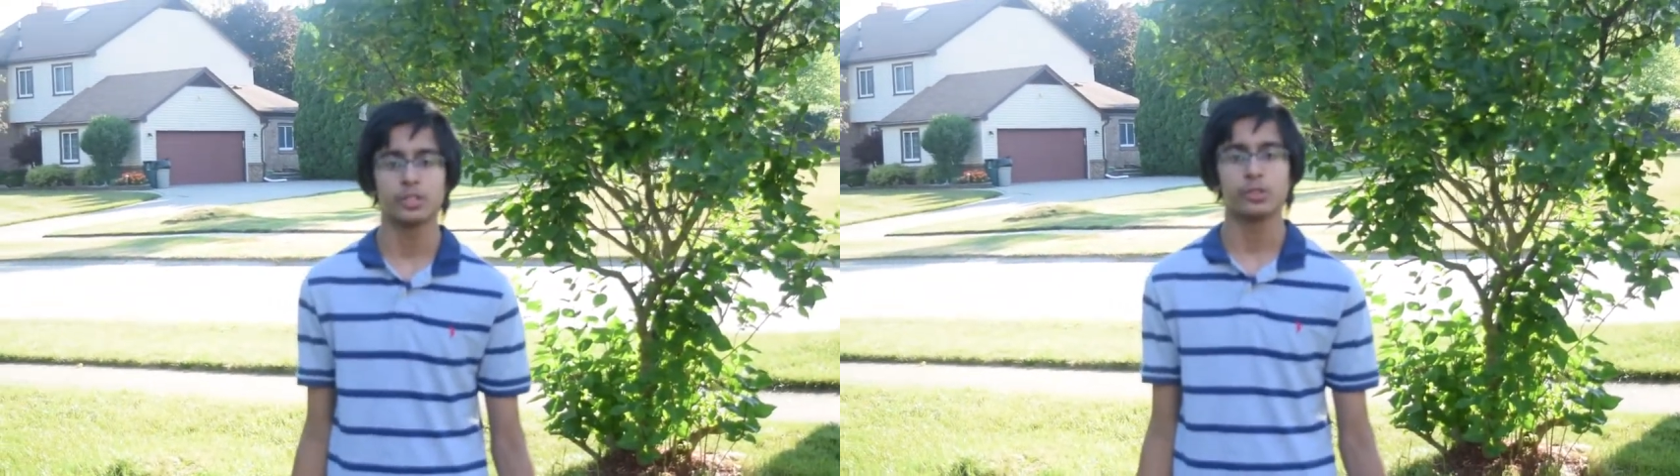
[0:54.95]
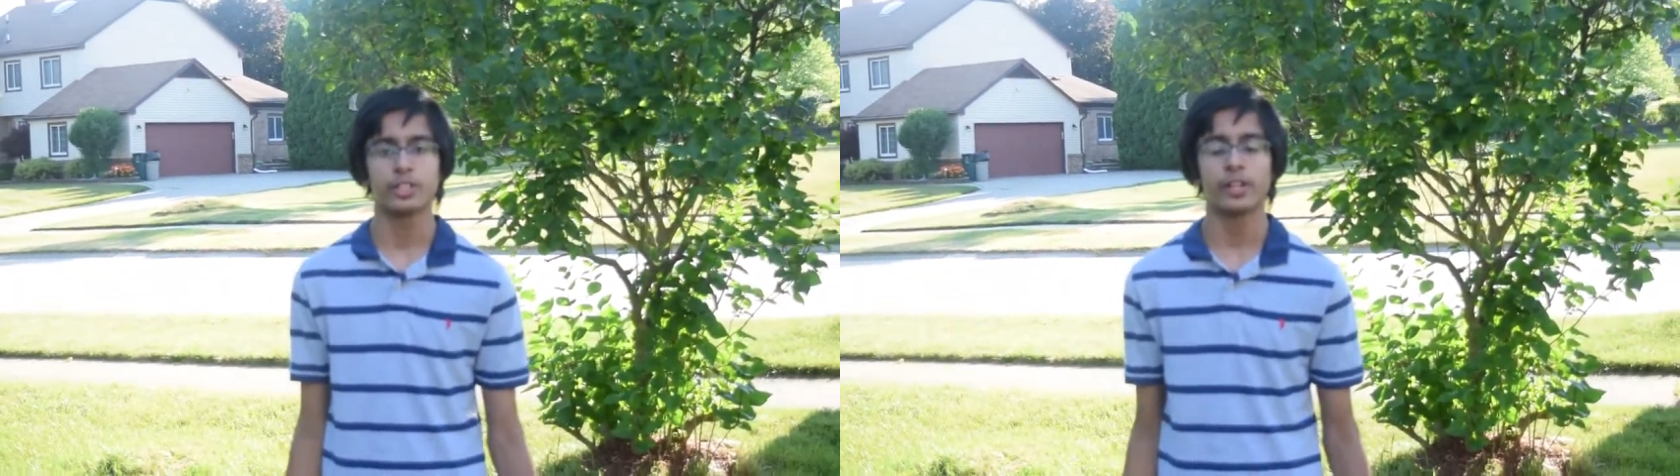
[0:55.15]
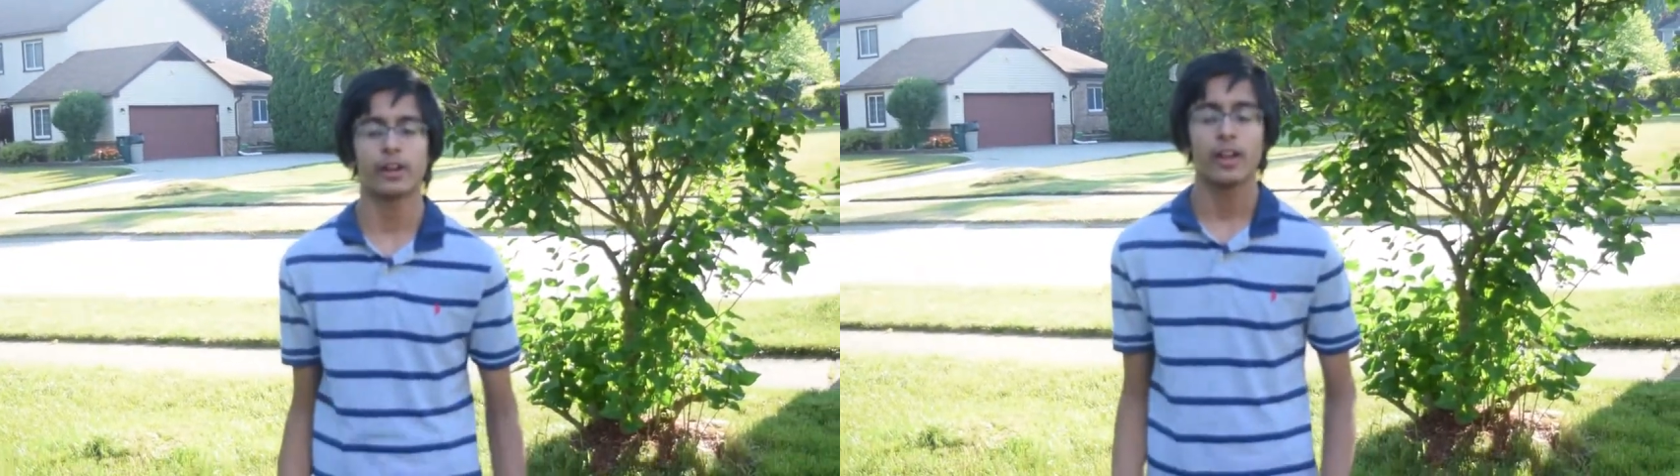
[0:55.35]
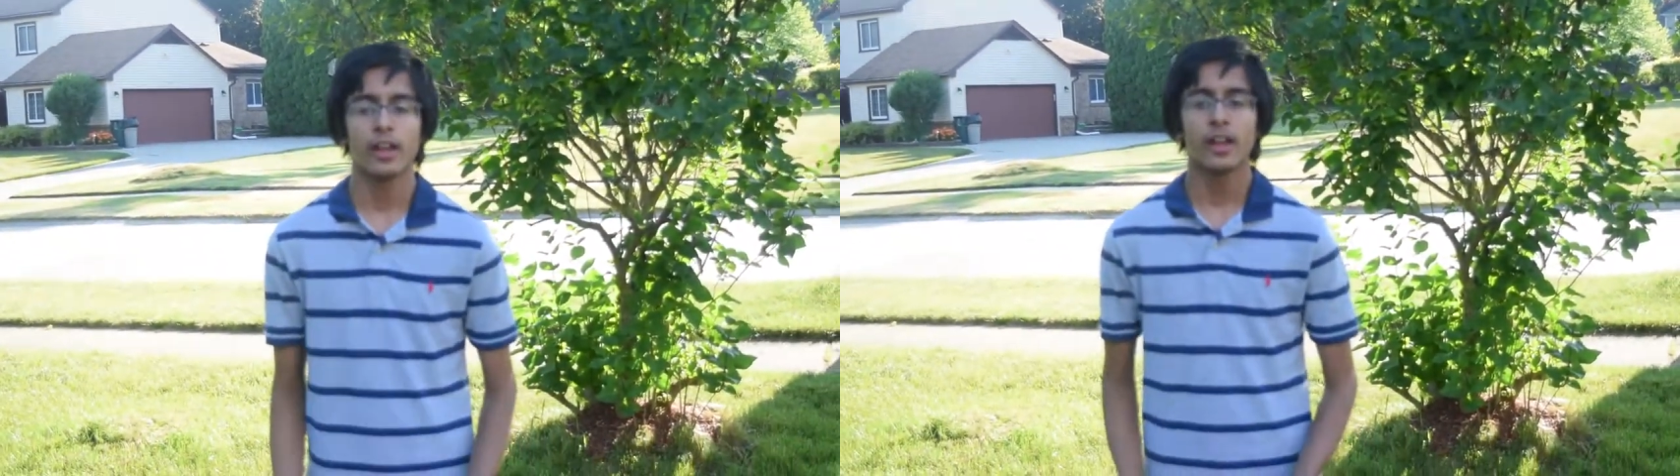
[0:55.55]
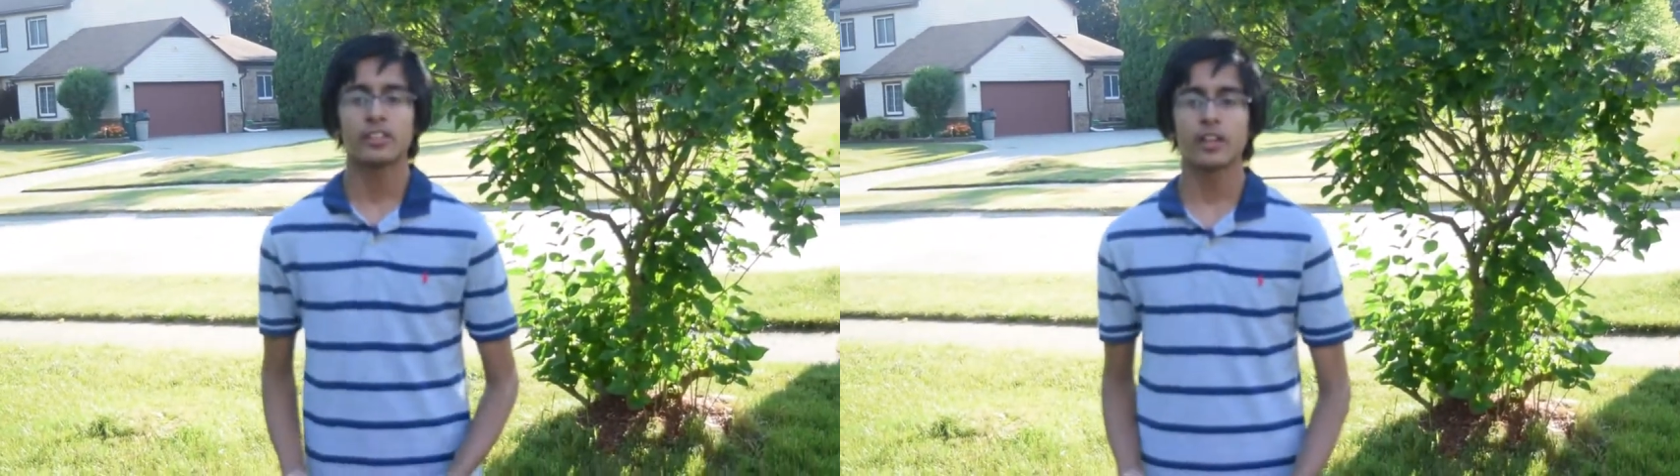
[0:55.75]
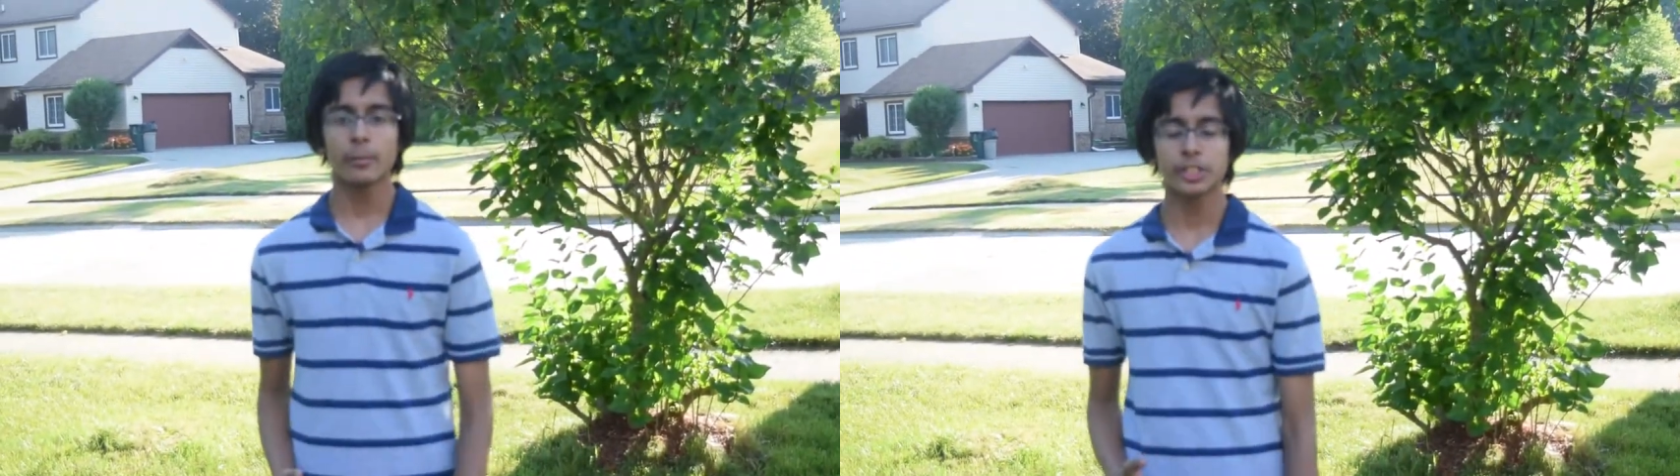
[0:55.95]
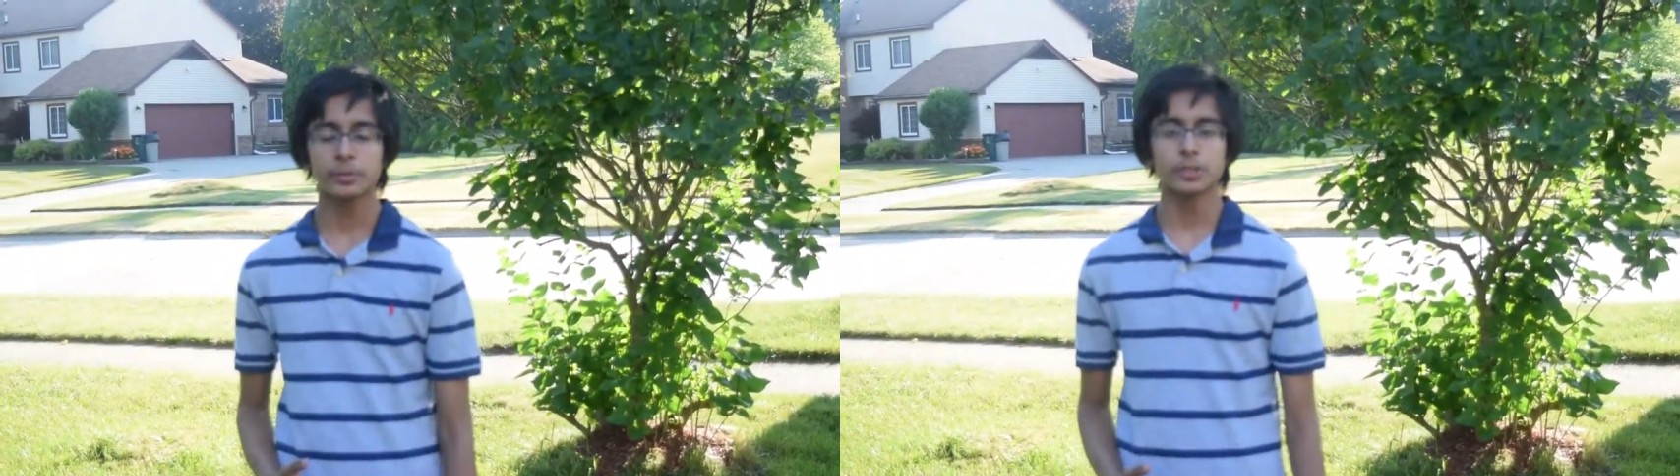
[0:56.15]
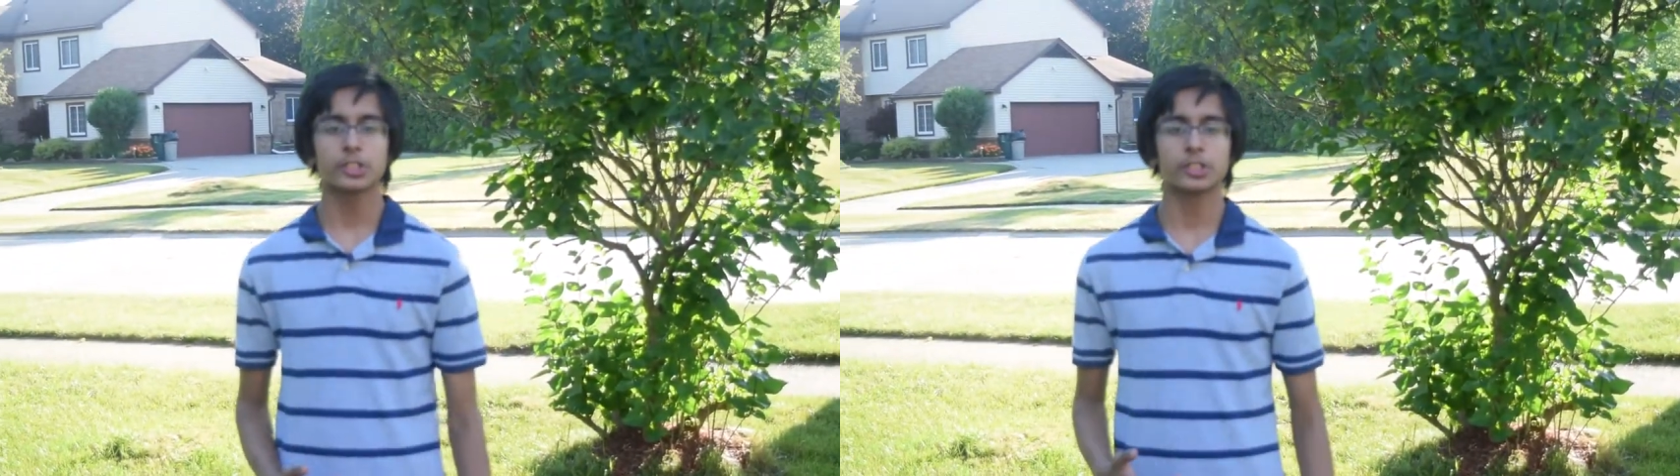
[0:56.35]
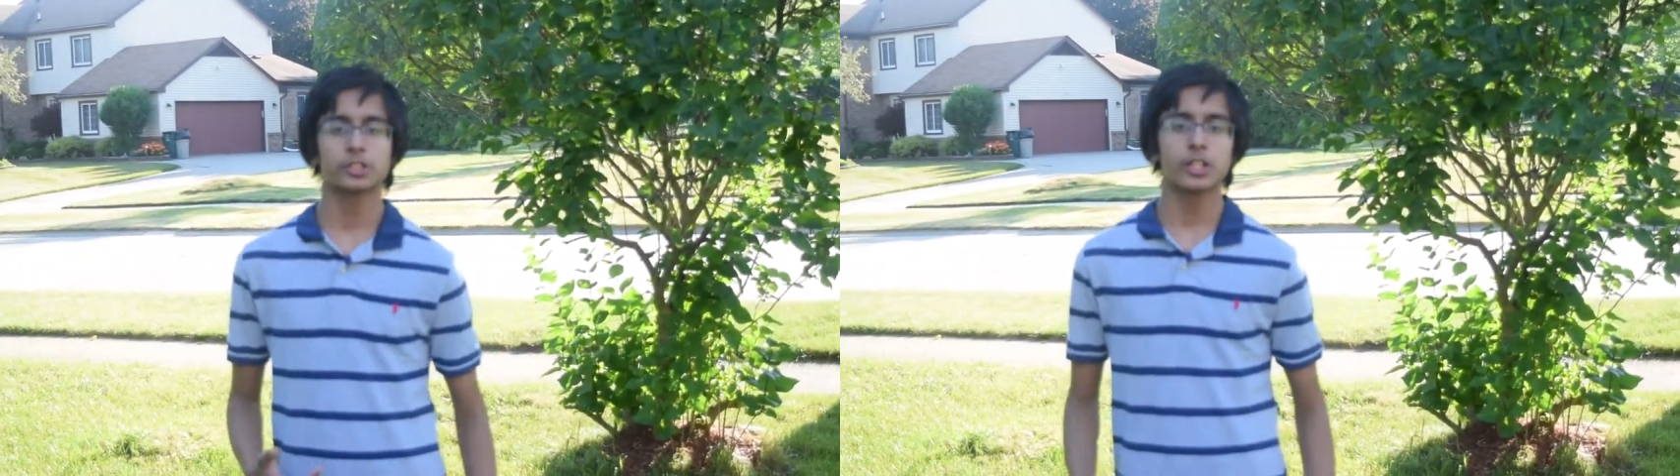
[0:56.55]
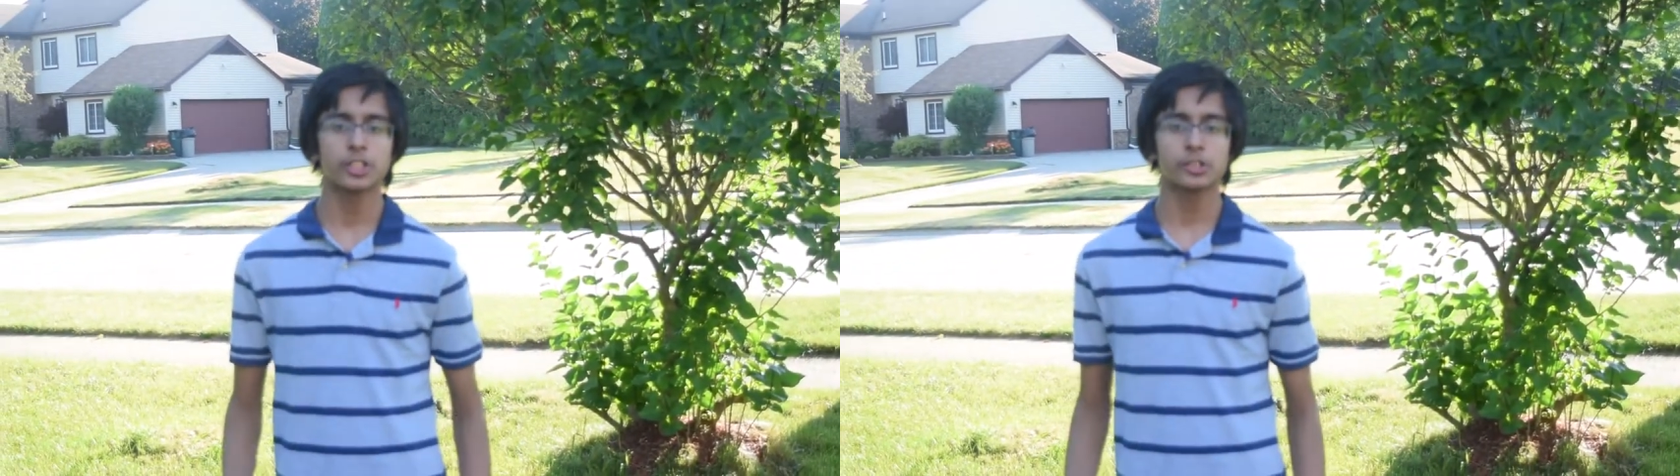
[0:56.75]
New Year. Some Egyptian
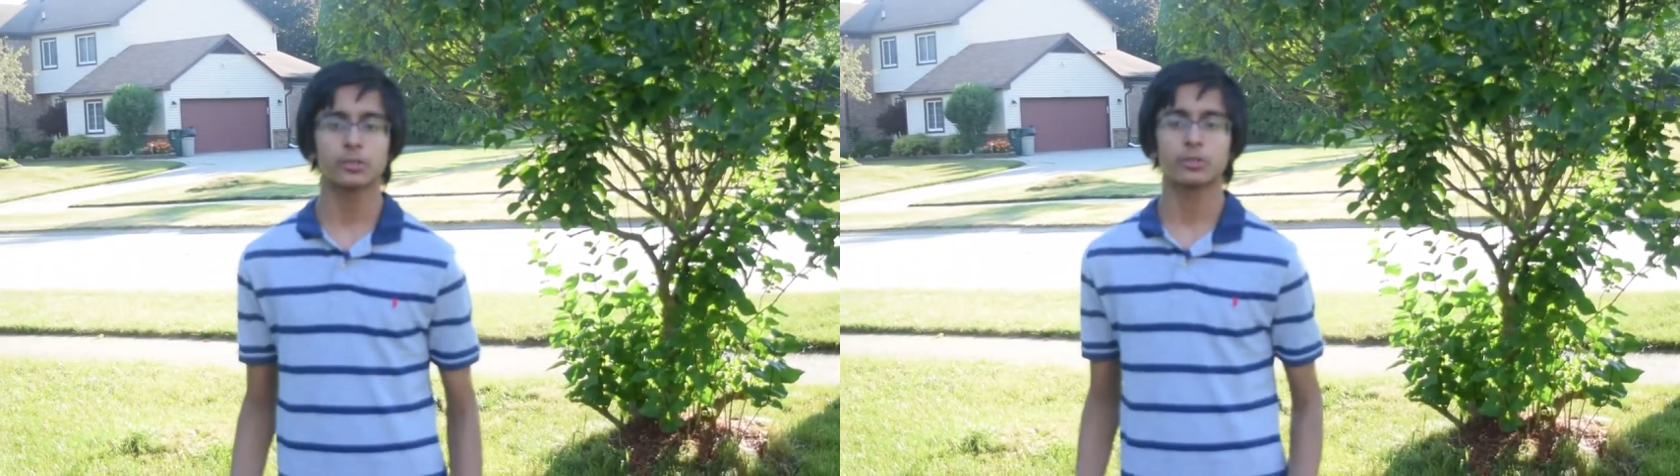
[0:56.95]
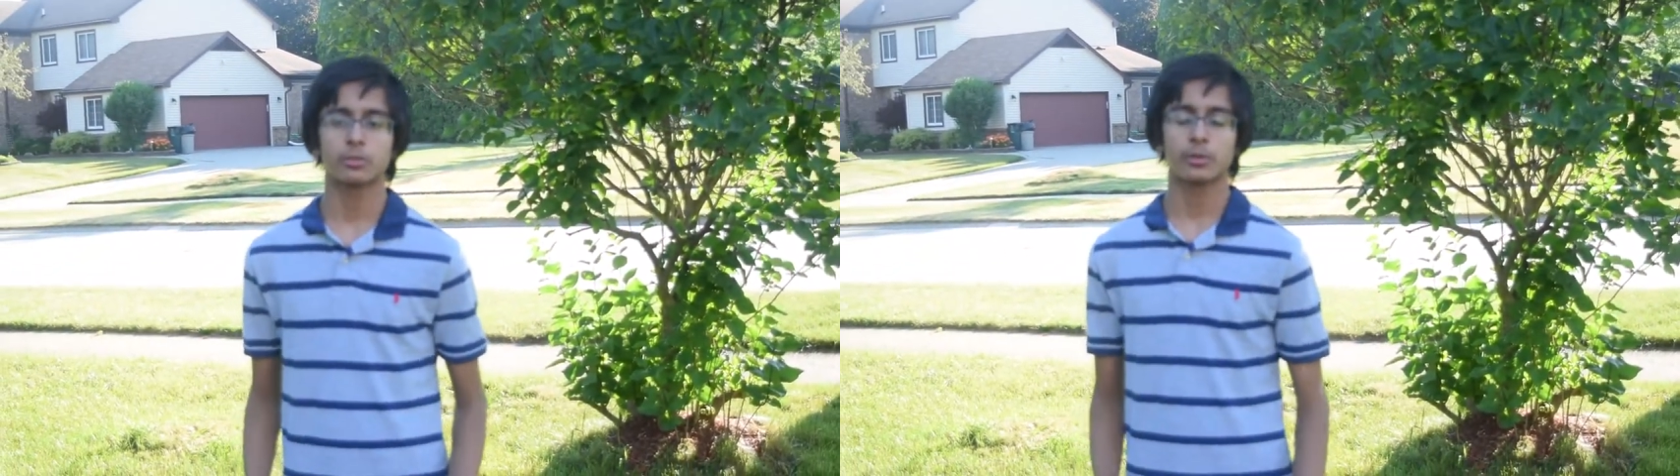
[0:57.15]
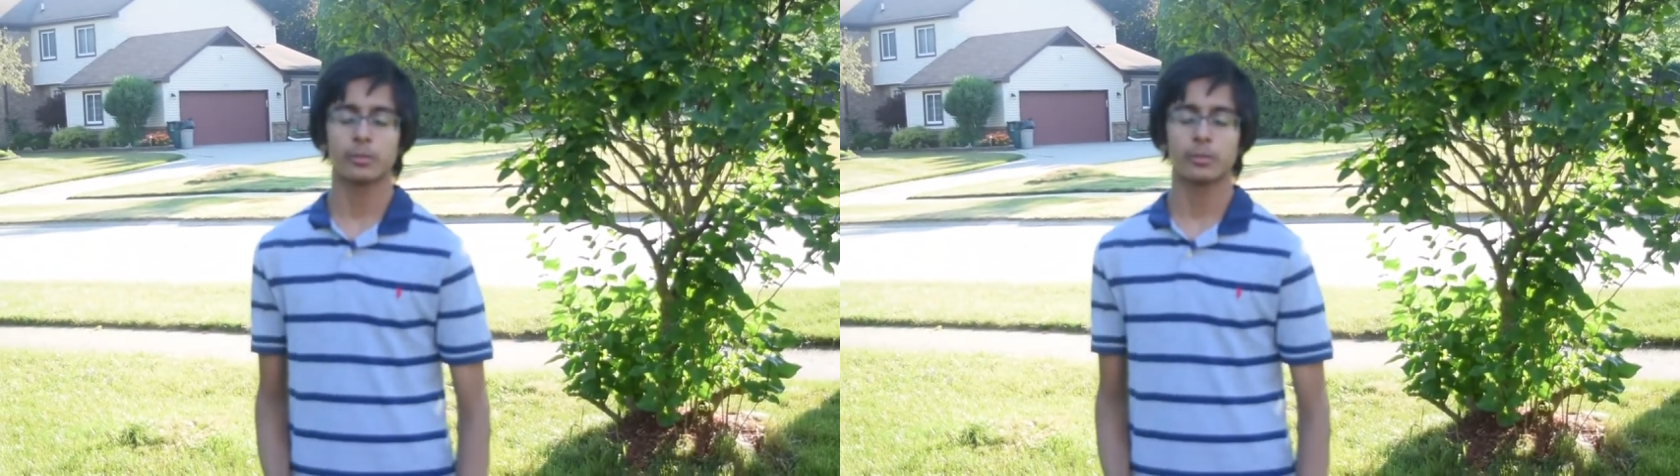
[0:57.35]
structures